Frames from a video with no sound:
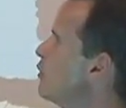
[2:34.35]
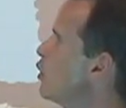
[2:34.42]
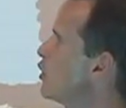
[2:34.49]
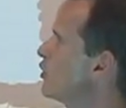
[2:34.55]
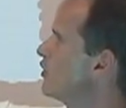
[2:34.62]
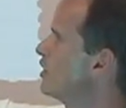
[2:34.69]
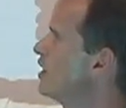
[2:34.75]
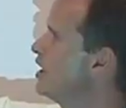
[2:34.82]

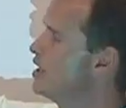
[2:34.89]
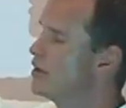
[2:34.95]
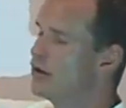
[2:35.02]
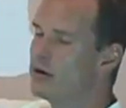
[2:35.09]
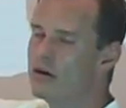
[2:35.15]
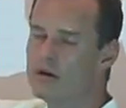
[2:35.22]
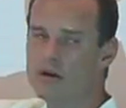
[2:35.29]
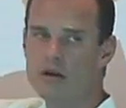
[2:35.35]
order
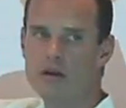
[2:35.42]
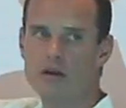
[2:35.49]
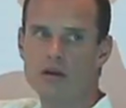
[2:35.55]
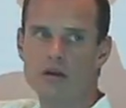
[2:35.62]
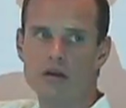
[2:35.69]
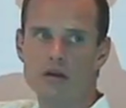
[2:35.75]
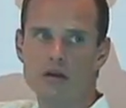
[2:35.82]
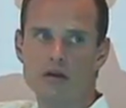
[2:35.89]
here,
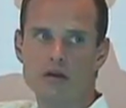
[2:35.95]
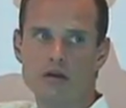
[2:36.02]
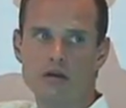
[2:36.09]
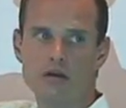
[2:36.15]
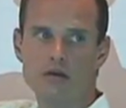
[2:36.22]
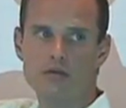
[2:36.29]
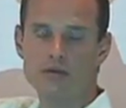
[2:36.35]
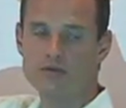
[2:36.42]

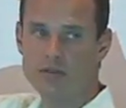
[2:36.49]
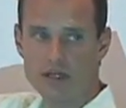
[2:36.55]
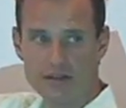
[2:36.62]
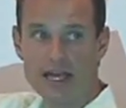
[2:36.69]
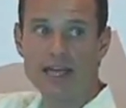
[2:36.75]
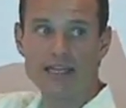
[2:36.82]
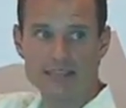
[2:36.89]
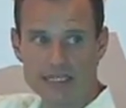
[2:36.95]
we've done
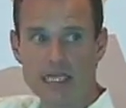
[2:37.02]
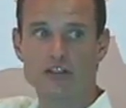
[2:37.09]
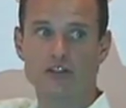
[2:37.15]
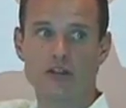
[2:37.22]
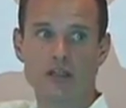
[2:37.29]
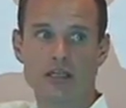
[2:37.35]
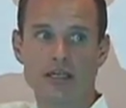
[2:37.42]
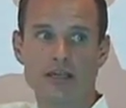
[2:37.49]
that
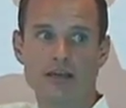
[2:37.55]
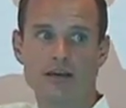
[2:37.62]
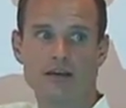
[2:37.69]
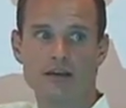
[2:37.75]
intentionally,